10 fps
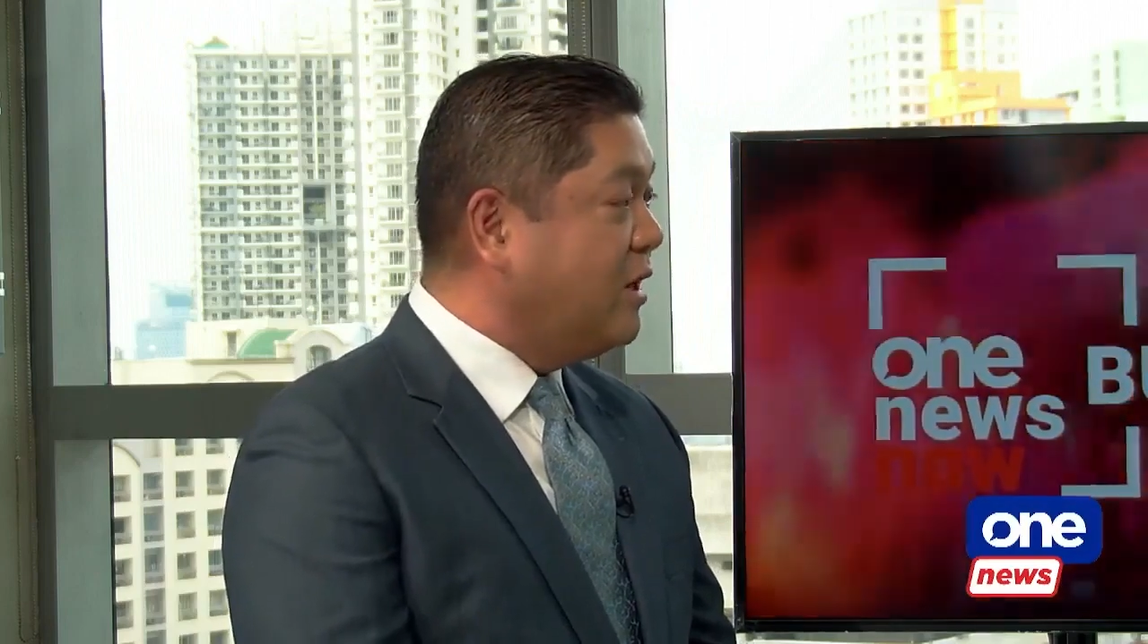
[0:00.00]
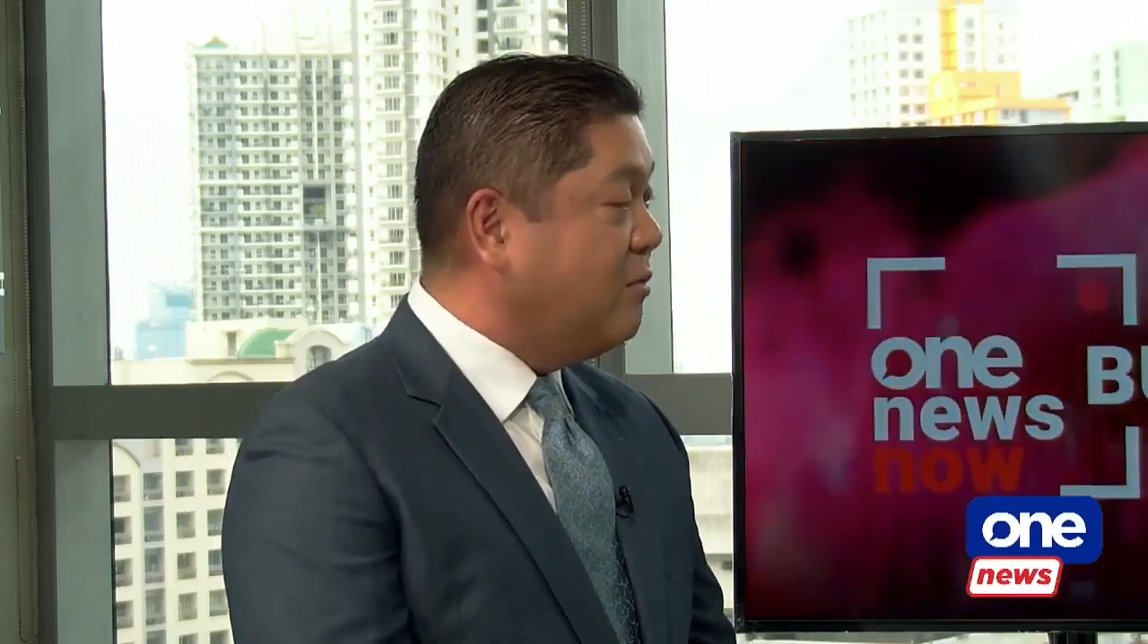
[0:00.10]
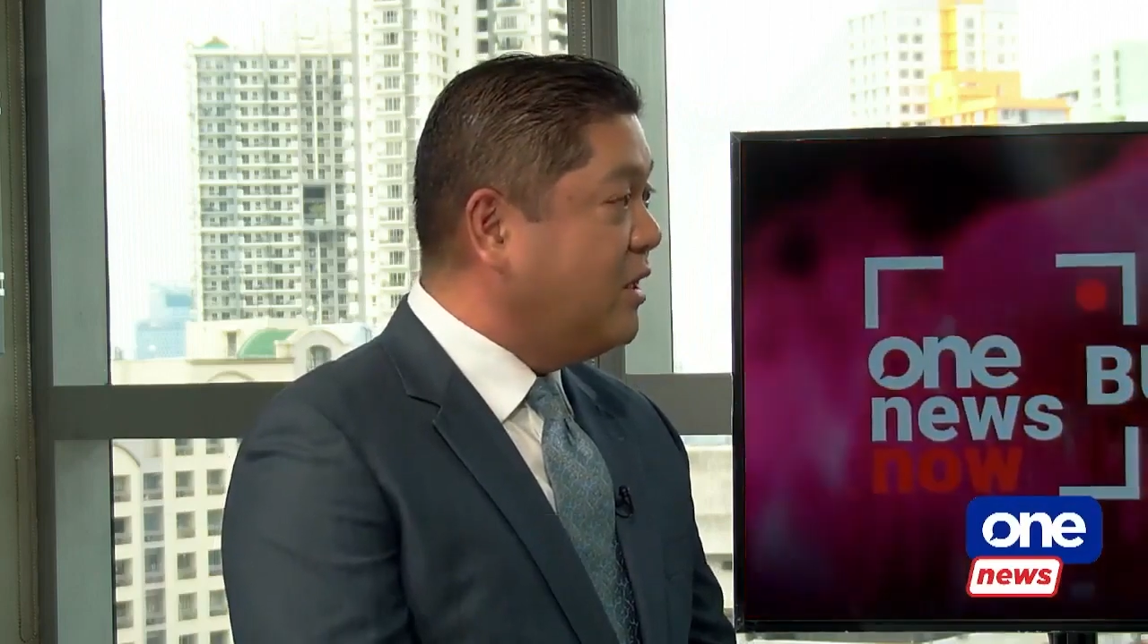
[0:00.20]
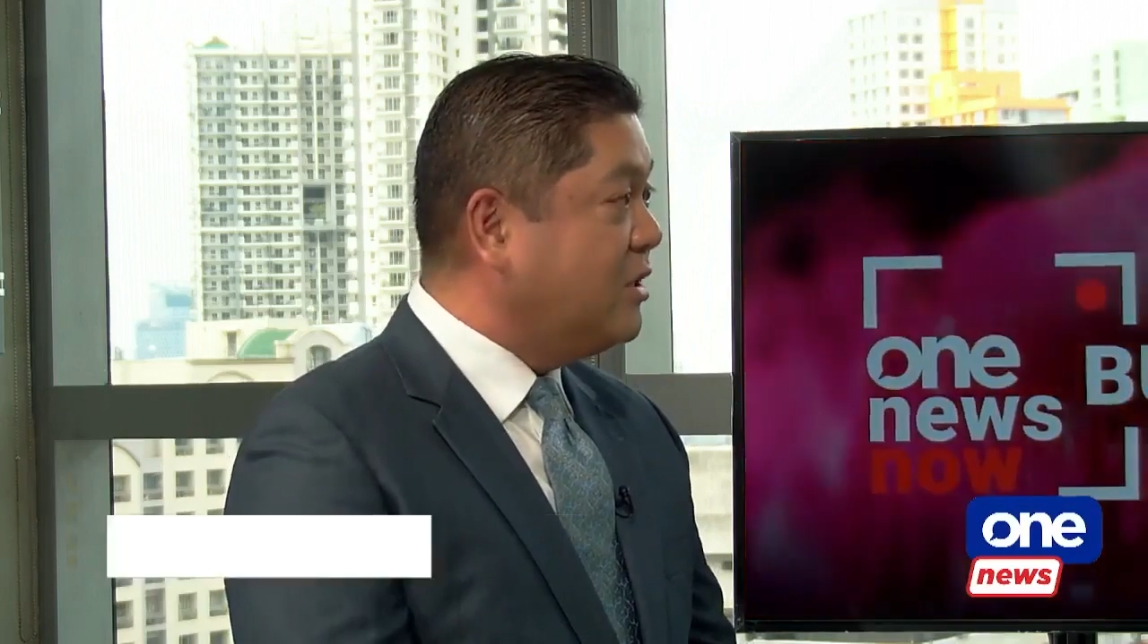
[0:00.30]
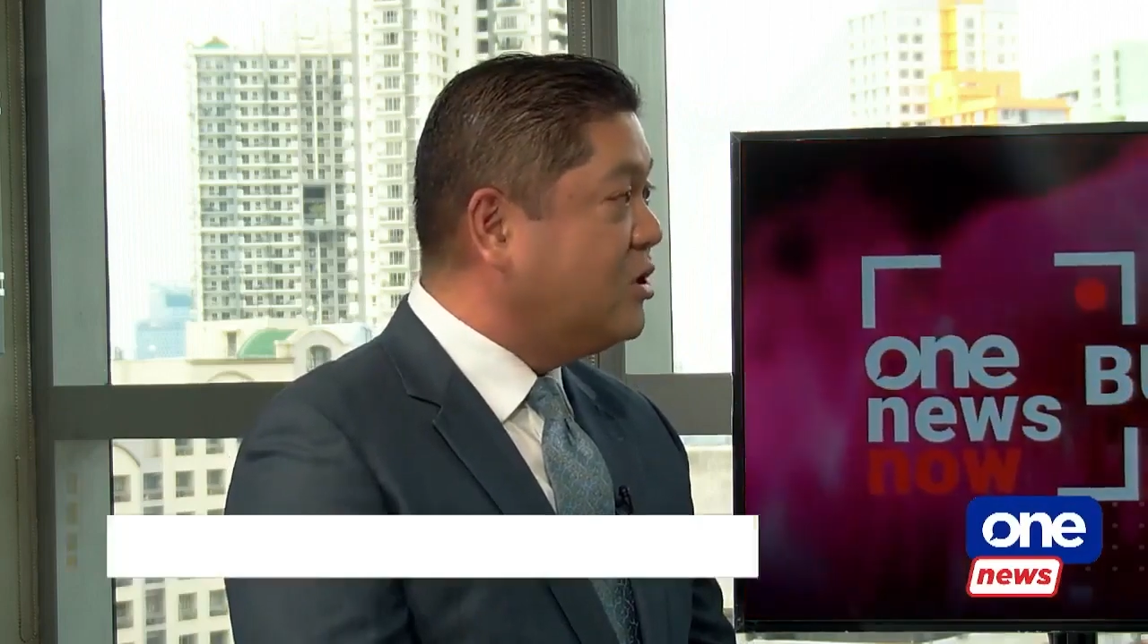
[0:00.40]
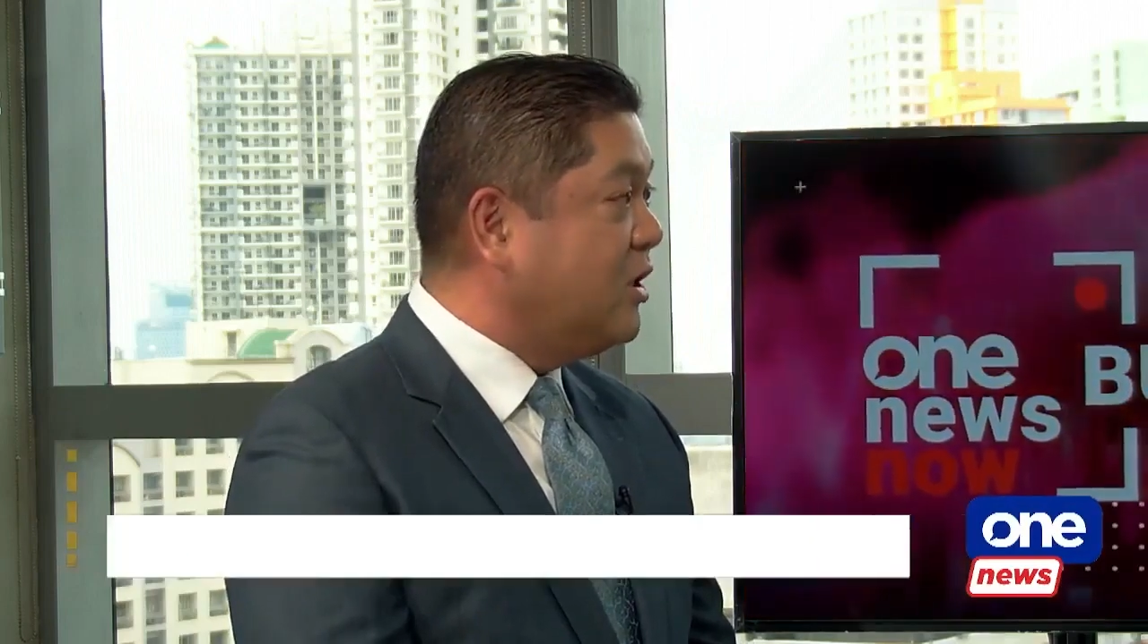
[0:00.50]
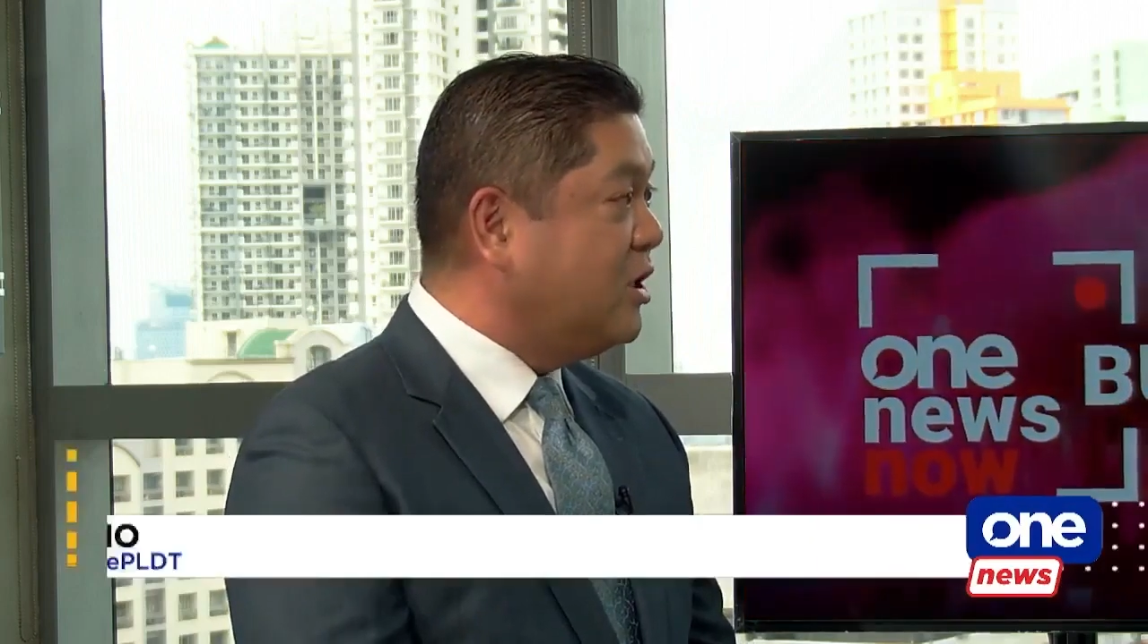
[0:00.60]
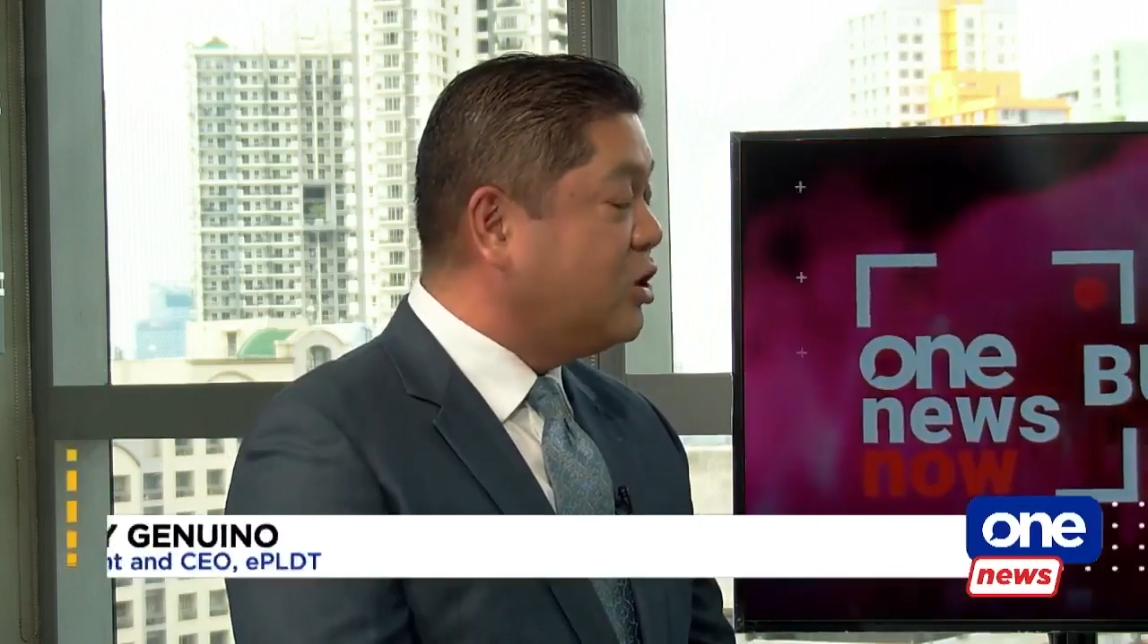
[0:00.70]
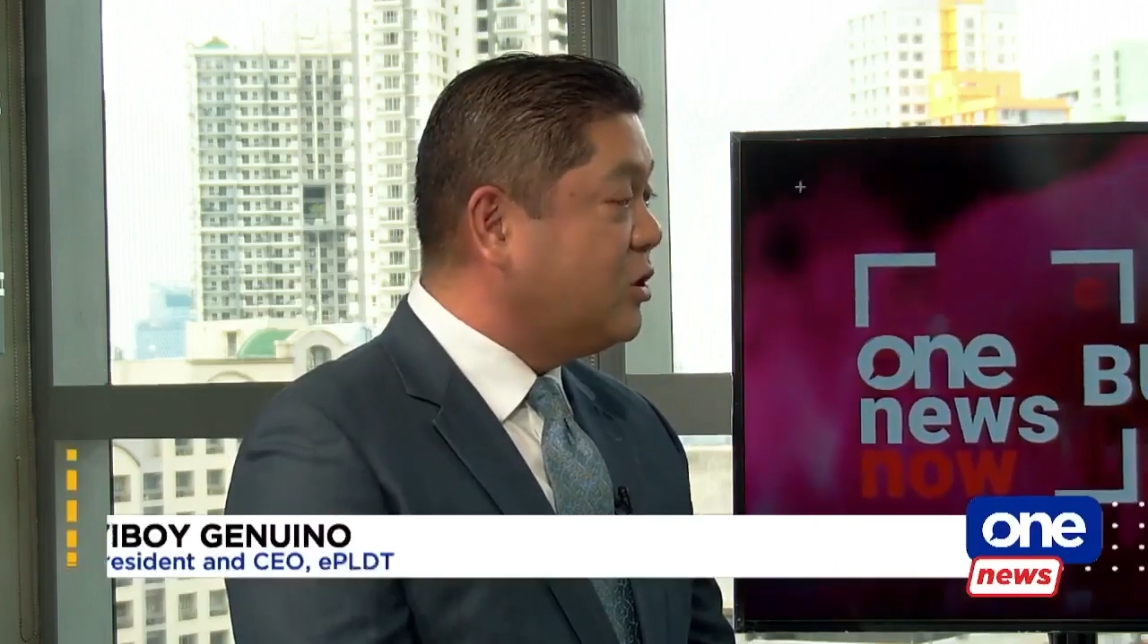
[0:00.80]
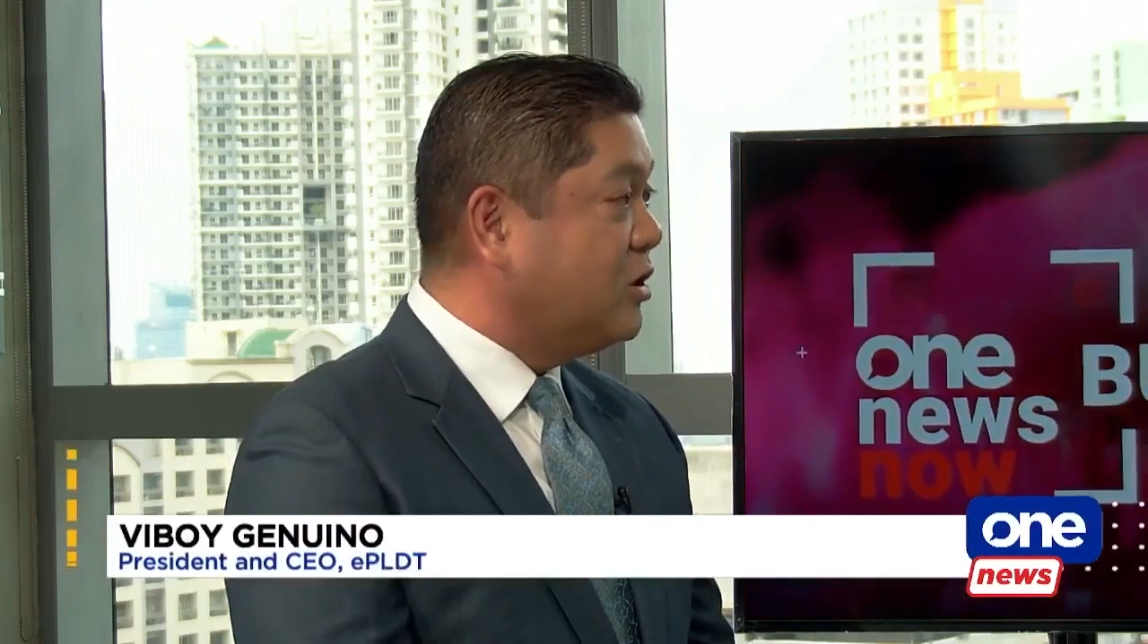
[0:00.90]

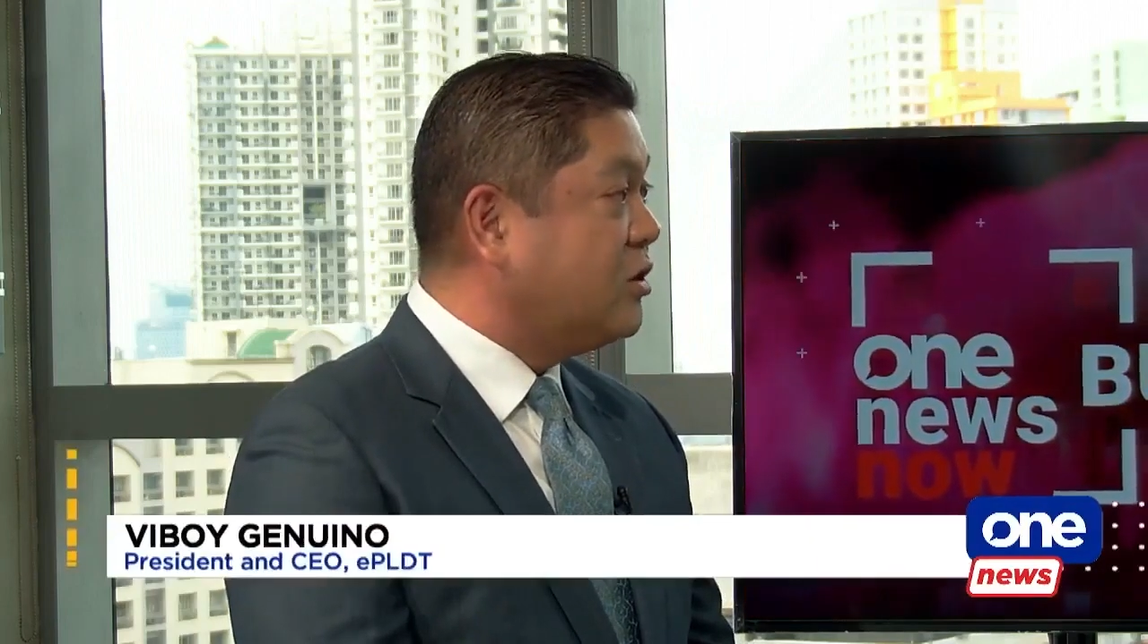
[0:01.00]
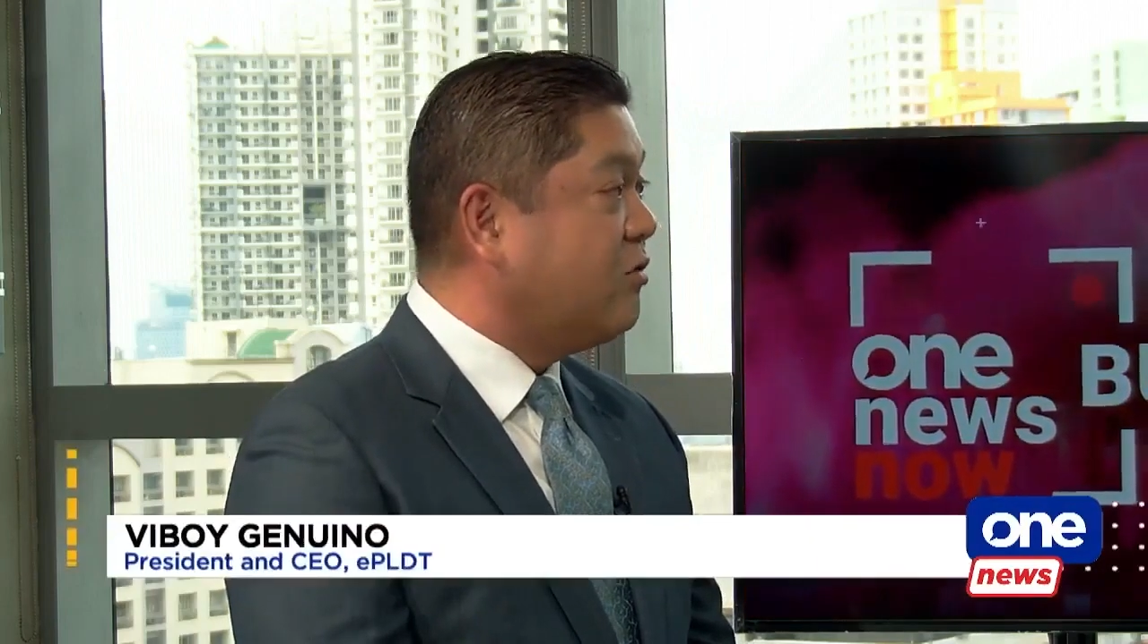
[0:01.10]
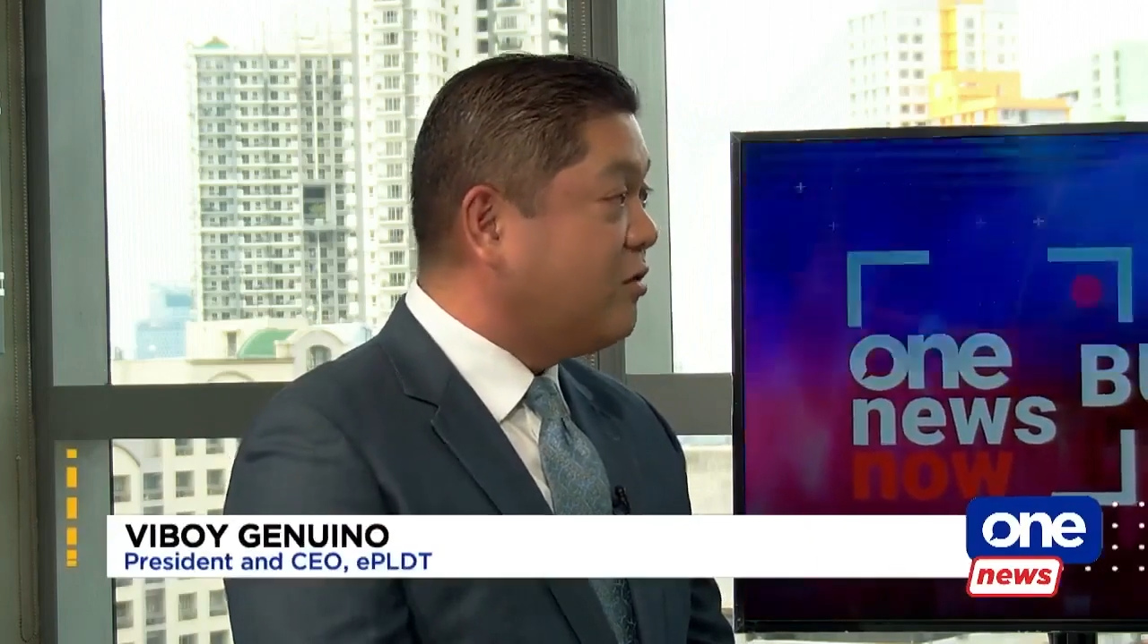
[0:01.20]
administration's yes.